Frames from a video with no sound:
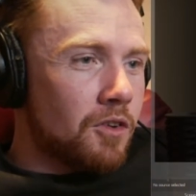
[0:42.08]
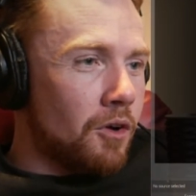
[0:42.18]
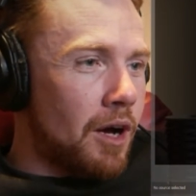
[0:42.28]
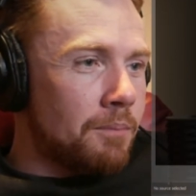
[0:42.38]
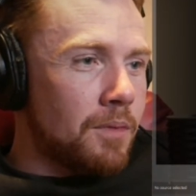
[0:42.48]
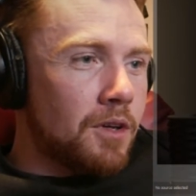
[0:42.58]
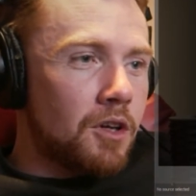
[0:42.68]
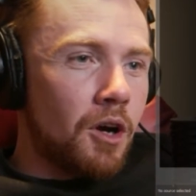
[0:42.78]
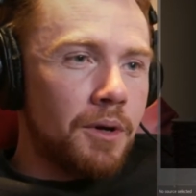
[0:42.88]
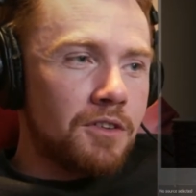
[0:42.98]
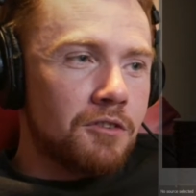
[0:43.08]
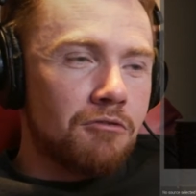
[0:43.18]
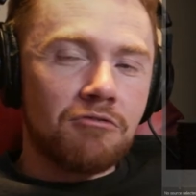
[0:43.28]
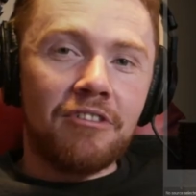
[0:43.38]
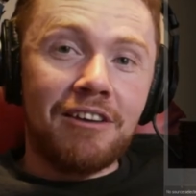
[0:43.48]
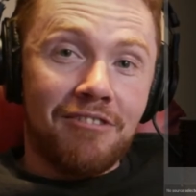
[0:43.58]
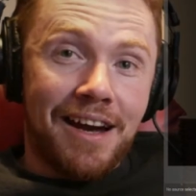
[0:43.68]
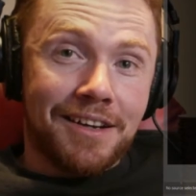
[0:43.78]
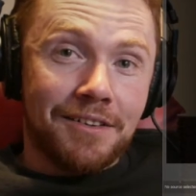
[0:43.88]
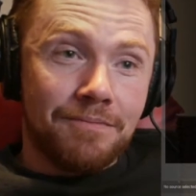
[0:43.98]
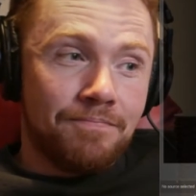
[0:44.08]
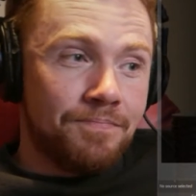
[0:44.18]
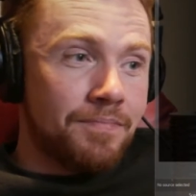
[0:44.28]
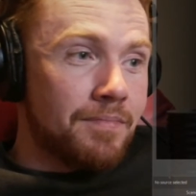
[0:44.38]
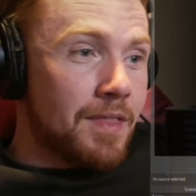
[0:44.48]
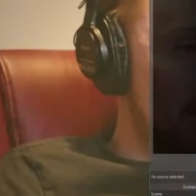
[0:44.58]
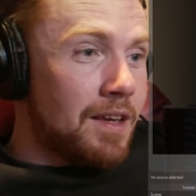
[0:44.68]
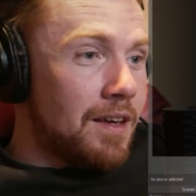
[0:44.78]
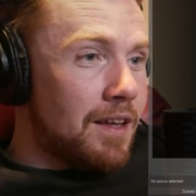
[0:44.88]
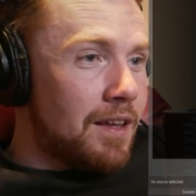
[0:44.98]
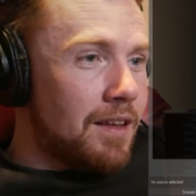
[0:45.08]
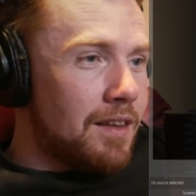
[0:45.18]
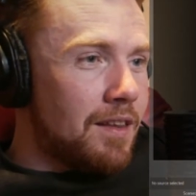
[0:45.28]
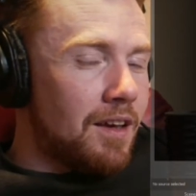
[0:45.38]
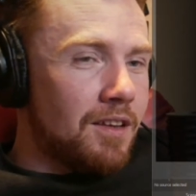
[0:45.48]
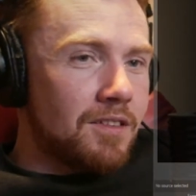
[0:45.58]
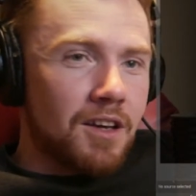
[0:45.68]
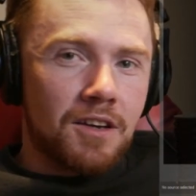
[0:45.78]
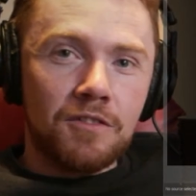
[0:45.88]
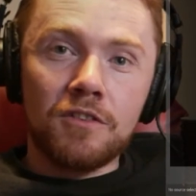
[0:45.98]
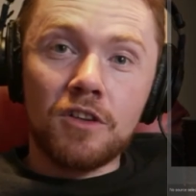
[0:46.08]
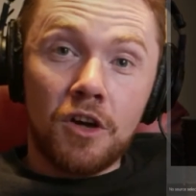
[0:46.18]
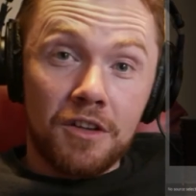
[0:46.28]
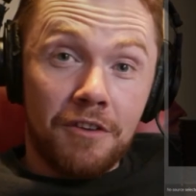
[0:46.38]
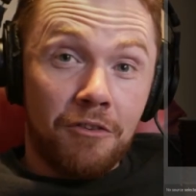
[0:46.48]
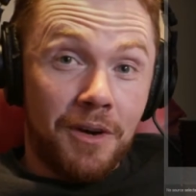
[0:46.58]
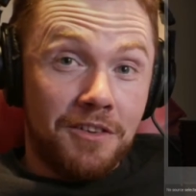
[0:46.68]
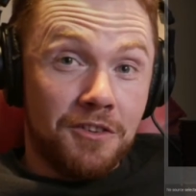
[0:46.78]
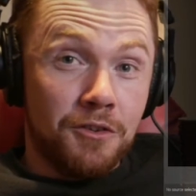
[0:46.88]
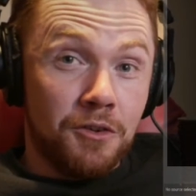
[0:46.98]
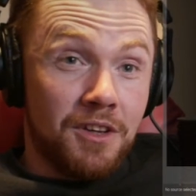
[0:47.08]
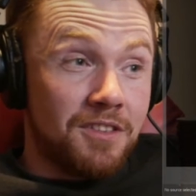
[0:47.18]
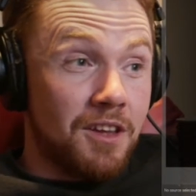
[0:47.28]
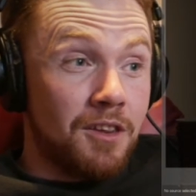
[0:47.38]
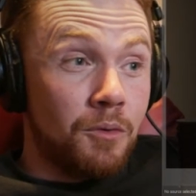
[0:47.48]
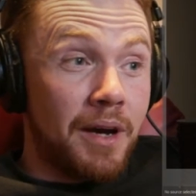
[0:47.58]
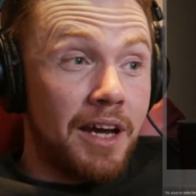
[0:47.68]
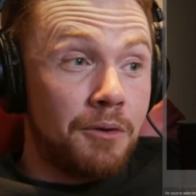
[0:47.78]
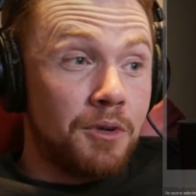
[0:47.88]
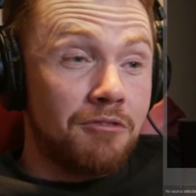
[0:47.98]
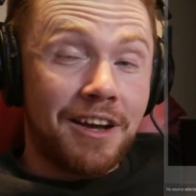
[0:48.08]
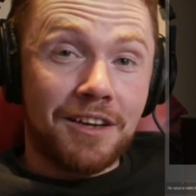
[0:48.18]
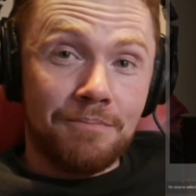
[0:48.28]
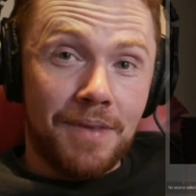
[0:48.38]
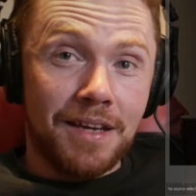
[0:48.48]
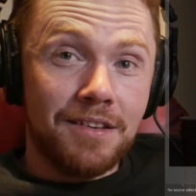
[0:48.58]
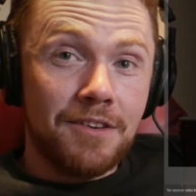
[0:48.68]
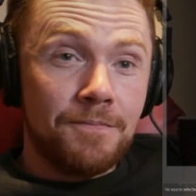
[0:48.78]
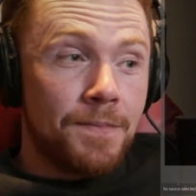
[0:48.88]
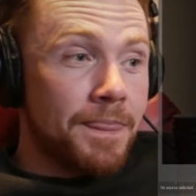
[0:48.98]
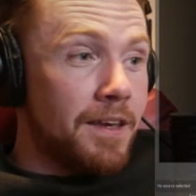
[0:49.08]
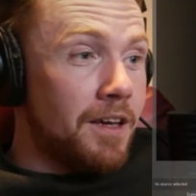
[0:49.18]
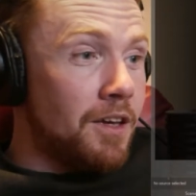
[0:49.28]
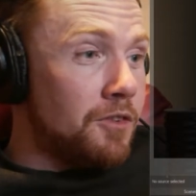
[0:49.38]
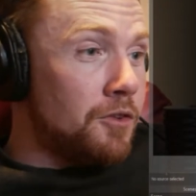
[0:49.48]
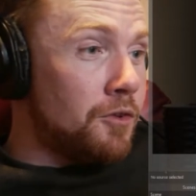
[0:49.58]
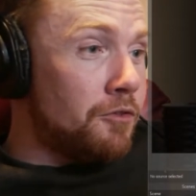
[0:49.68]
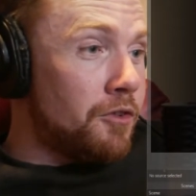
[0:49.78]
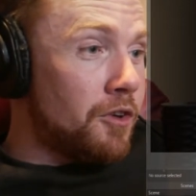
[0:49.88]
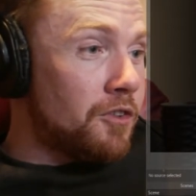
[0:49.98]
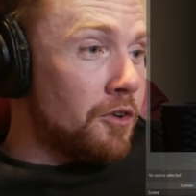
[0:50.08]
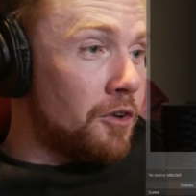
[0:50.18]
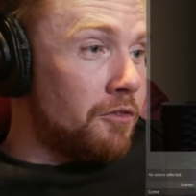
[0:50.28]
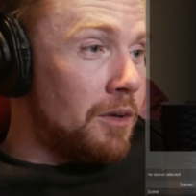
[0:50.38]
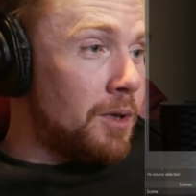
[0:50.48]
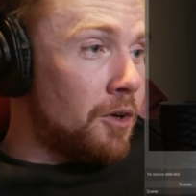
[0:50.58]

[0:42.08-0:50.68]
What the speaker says: So I'm going to reroute it. There's a lot of different ways to do this. The way I would recommend is you first go to